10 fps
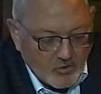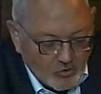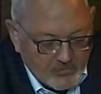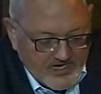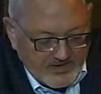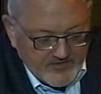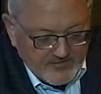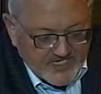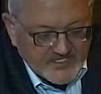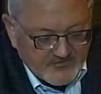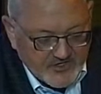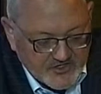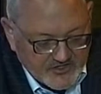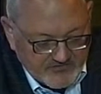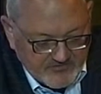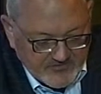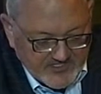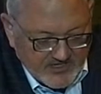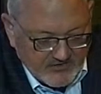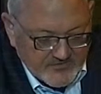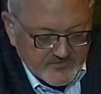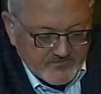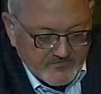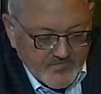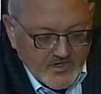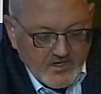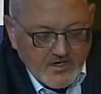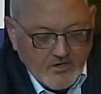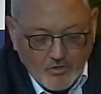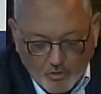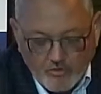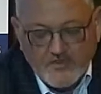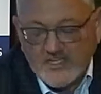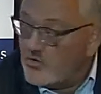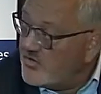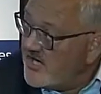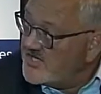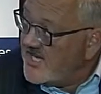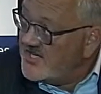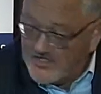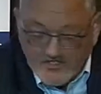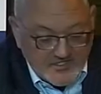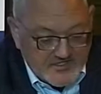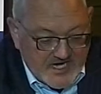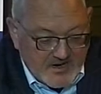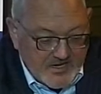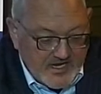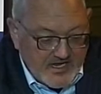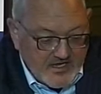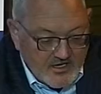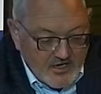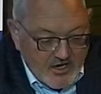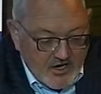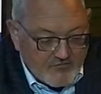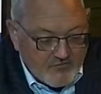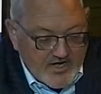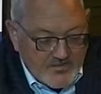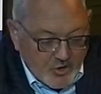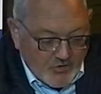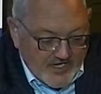all become the best version of themselves. All of these organizations you see up here have already put